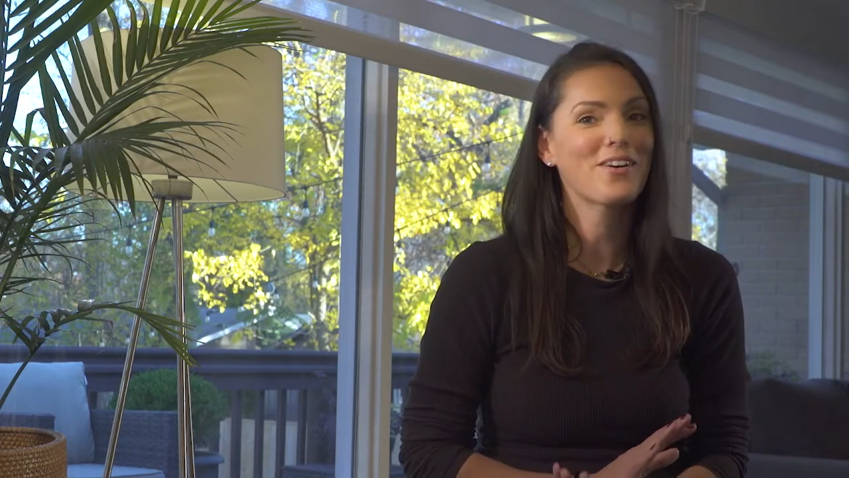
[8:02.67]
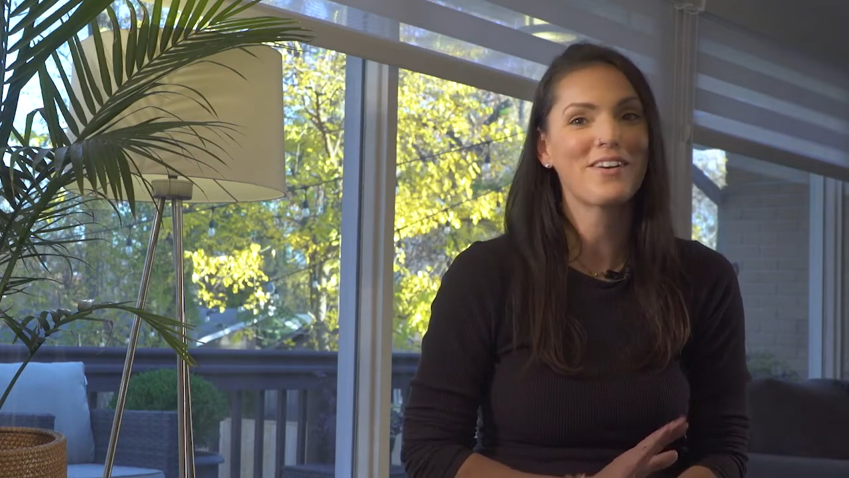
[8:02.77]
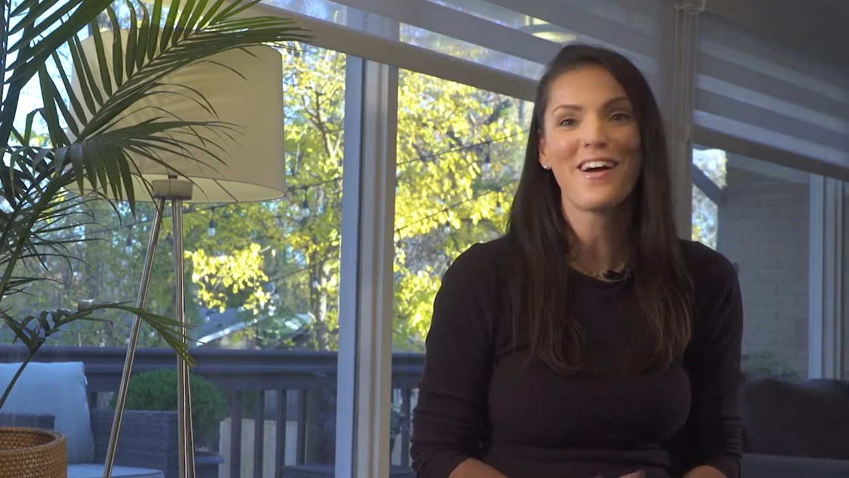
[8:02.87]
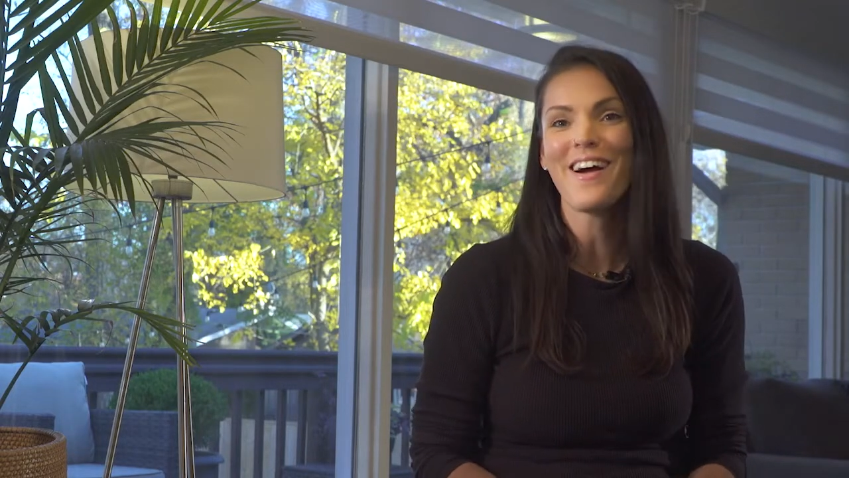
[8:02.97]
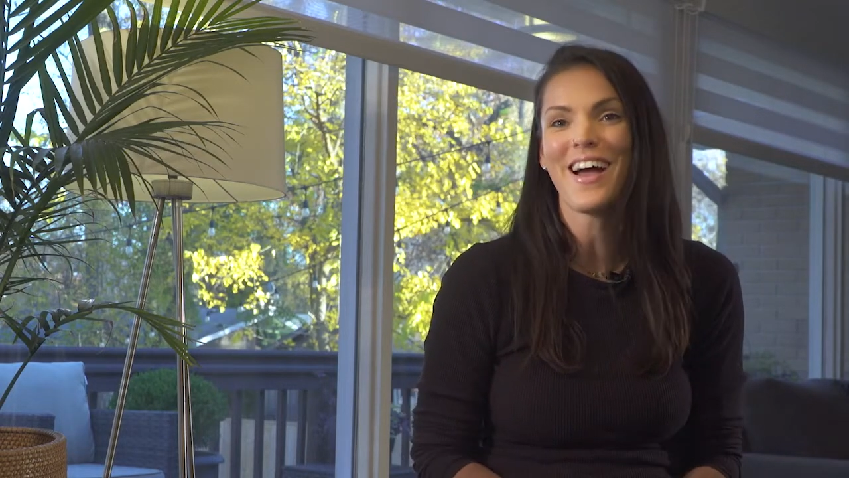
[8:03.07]

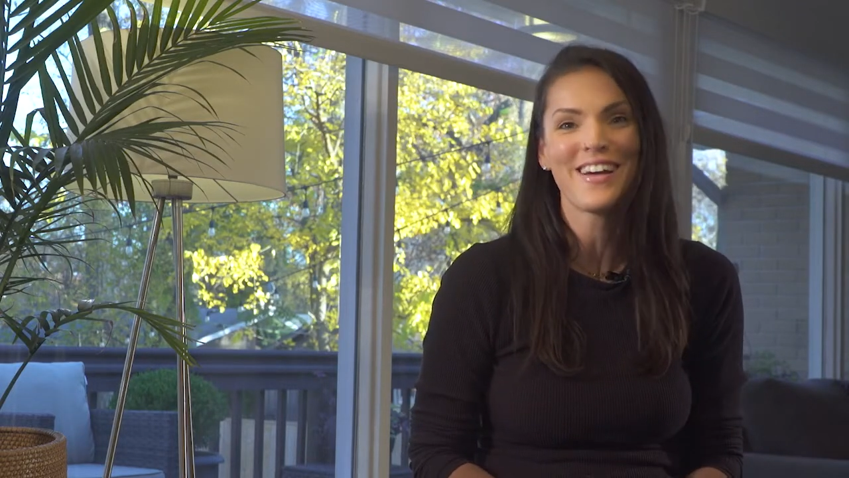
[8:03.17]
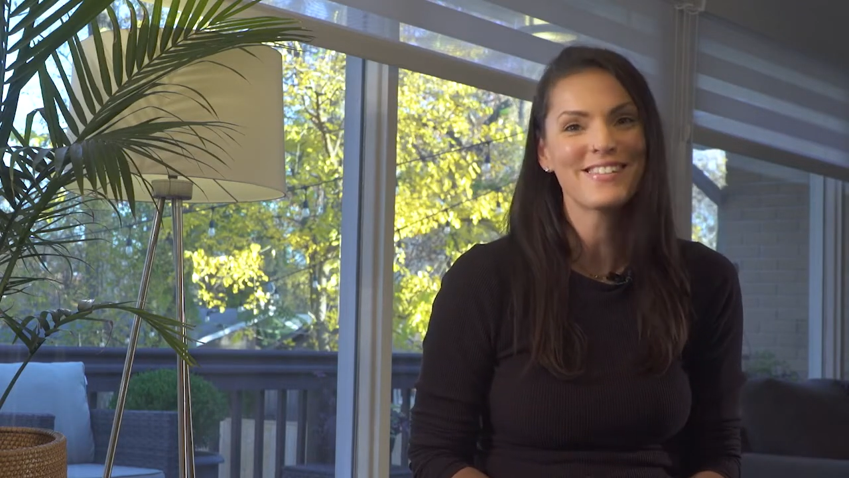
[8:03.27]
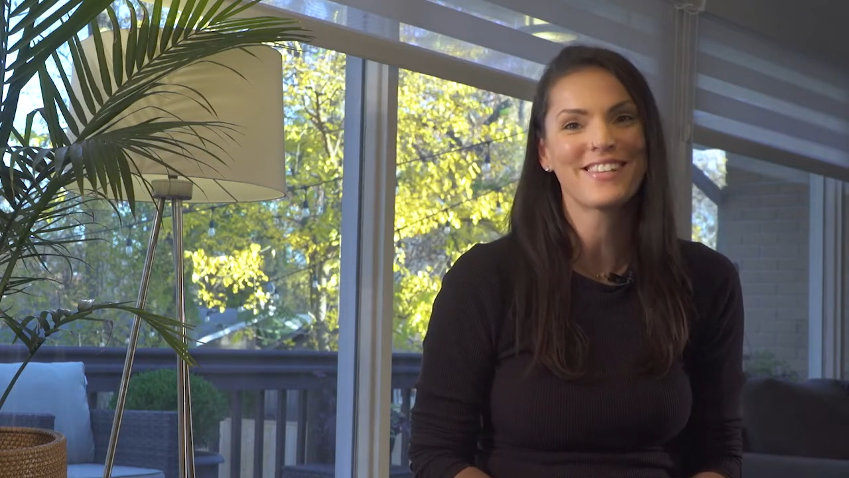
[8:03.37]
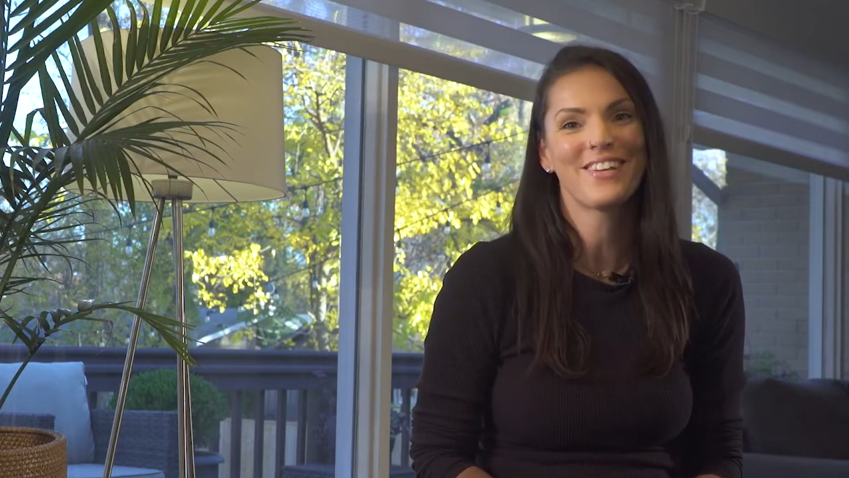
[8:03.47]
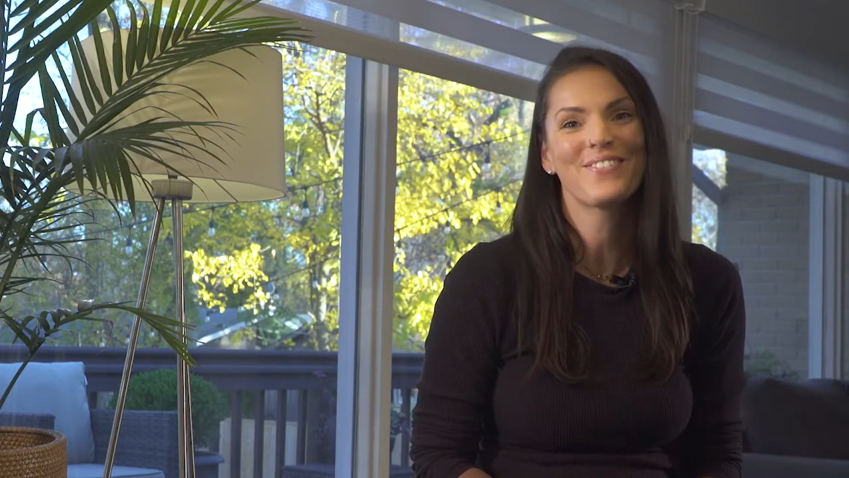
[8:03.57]
not
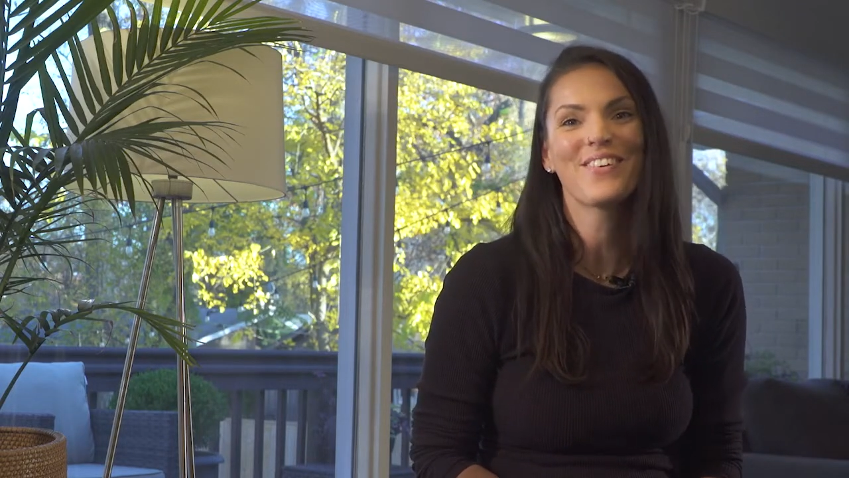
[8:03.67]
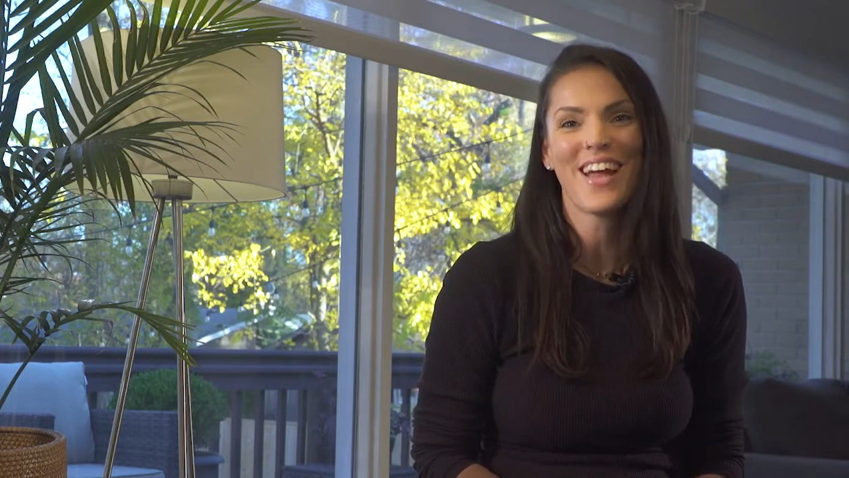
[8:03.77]
asking for